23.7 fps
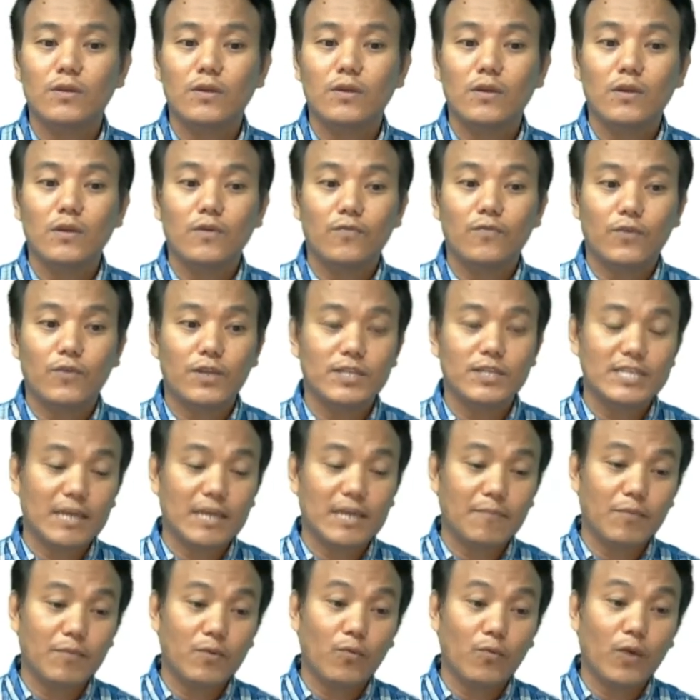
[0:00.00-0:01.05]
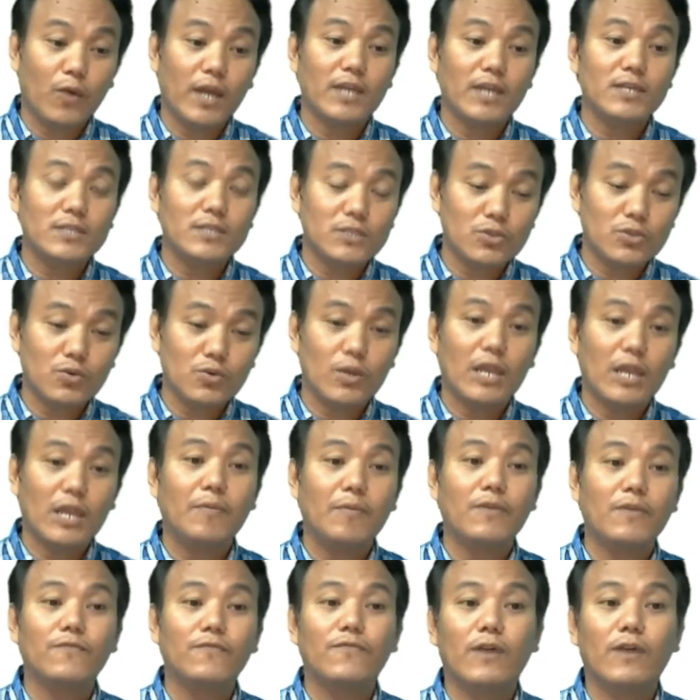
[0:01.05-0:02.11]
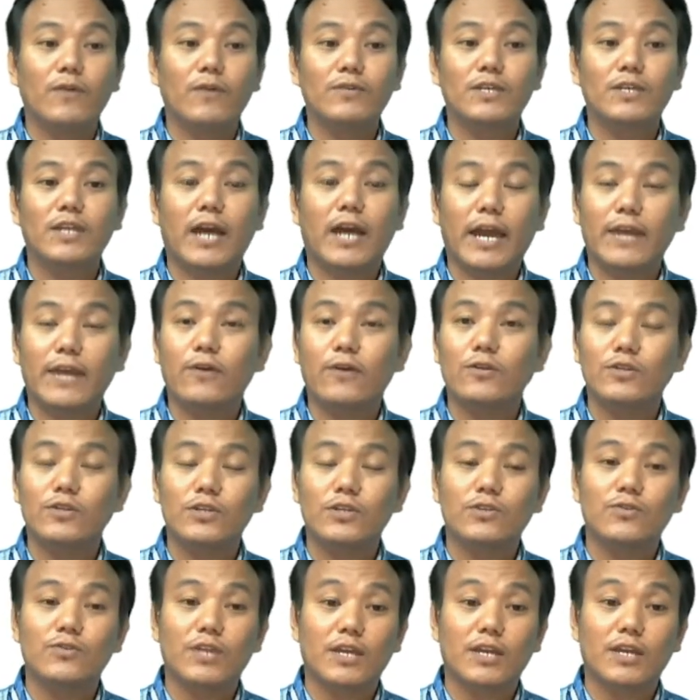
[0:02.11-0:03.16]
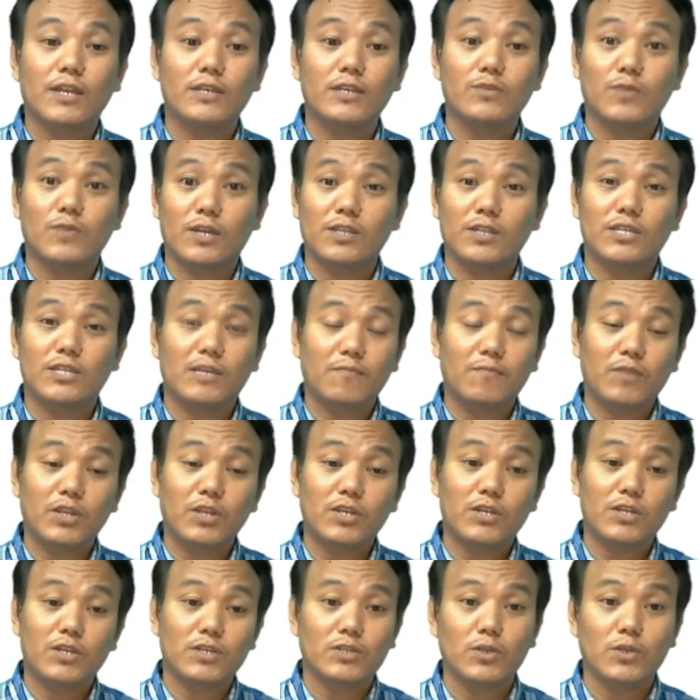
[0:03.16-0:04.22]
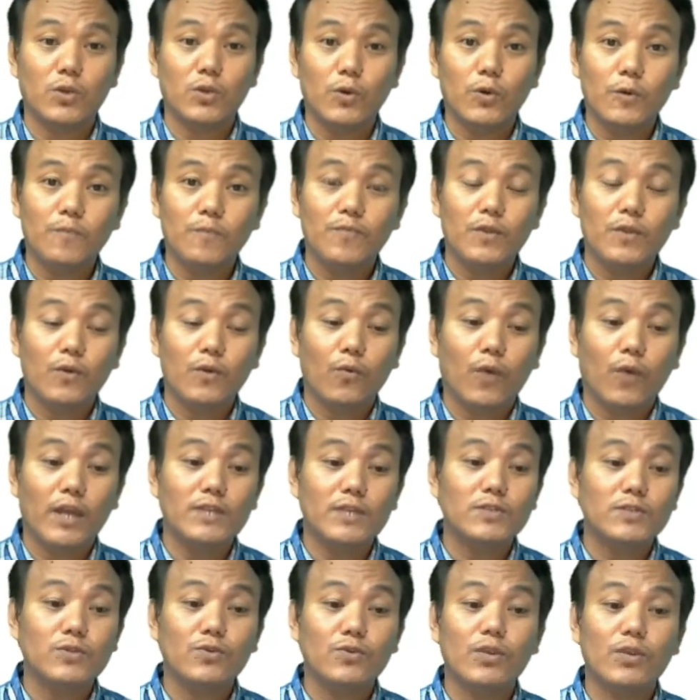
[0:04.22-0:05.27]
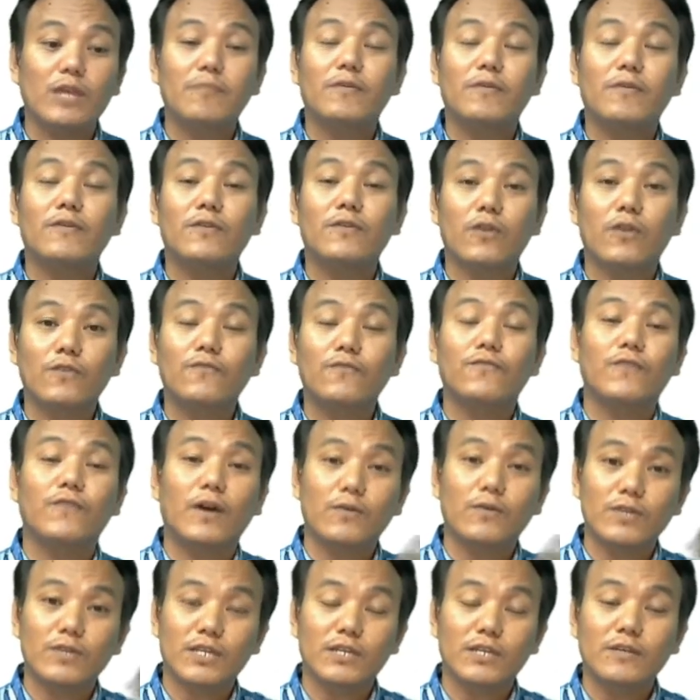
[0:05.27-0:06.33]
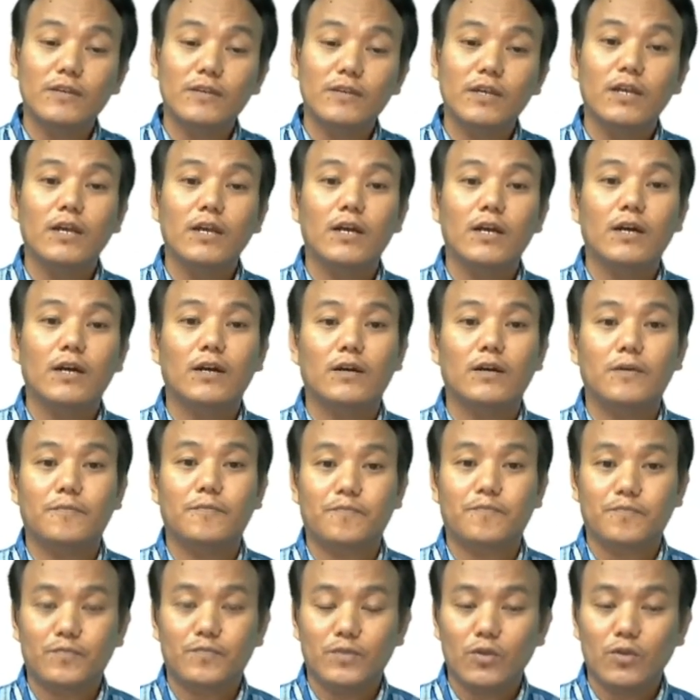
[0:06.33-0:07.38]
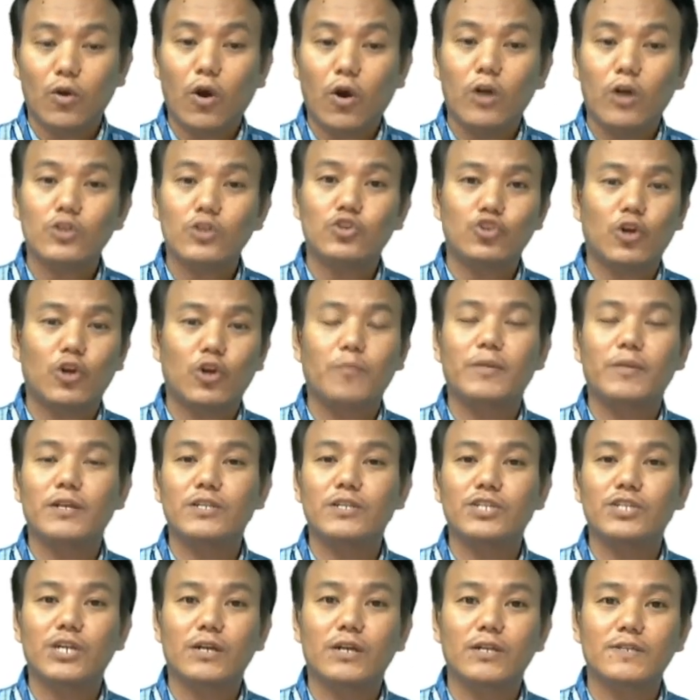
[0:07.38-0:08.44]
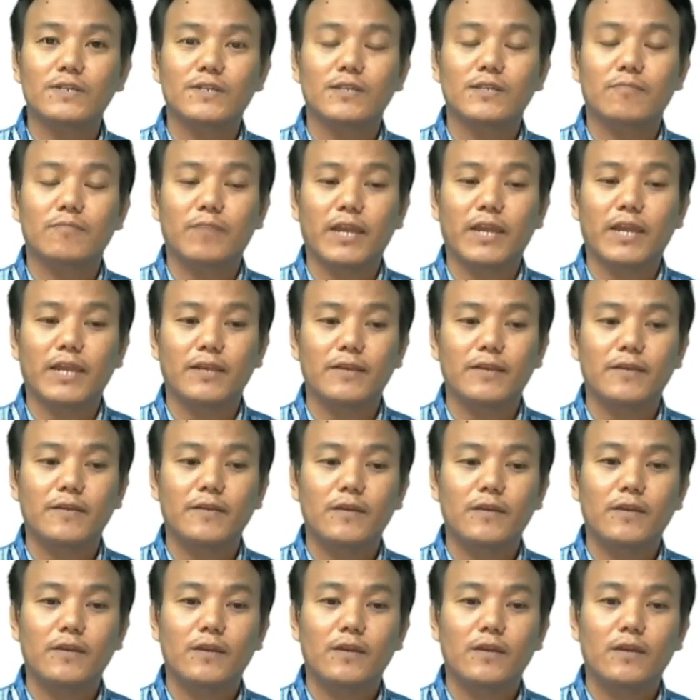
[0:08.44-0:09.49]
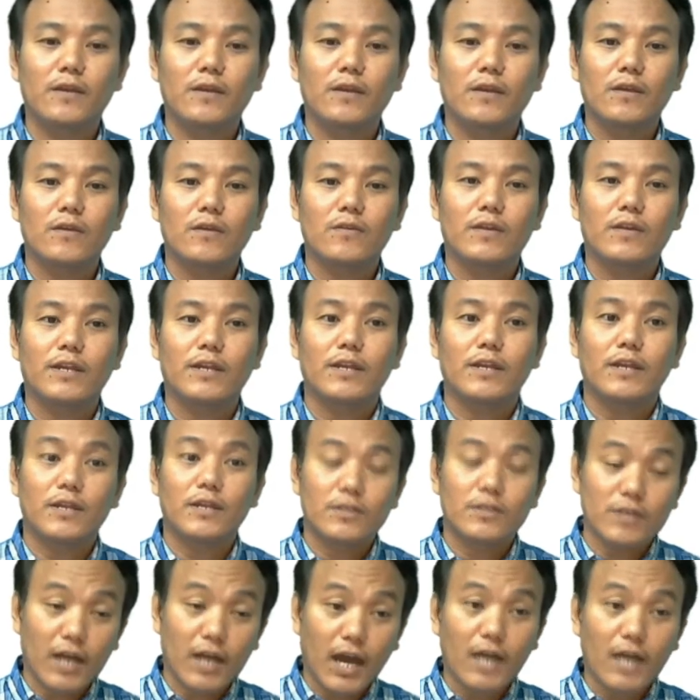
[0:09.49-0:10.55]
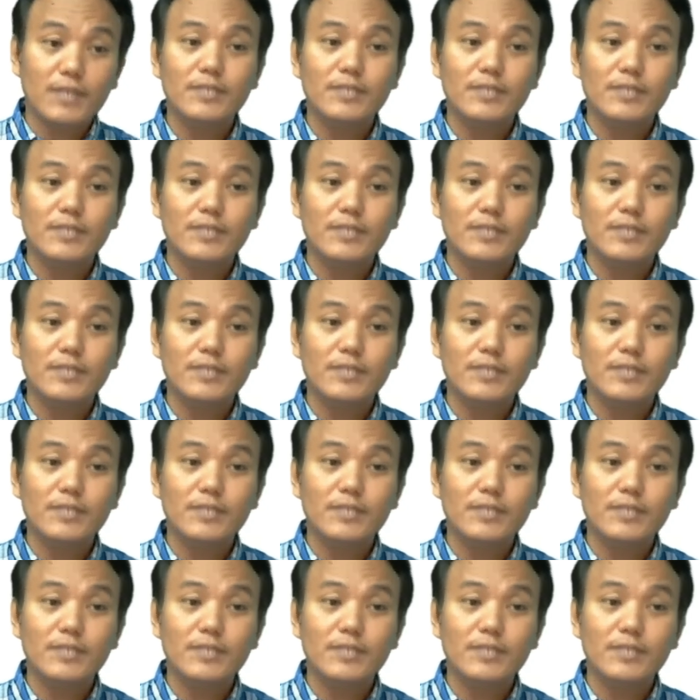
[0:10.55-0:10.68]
For example, why is snow leopard found in high altitude areas where the temperature is low? Why is snow leopard not found in hot tropical jungles in the plain? Right. Answer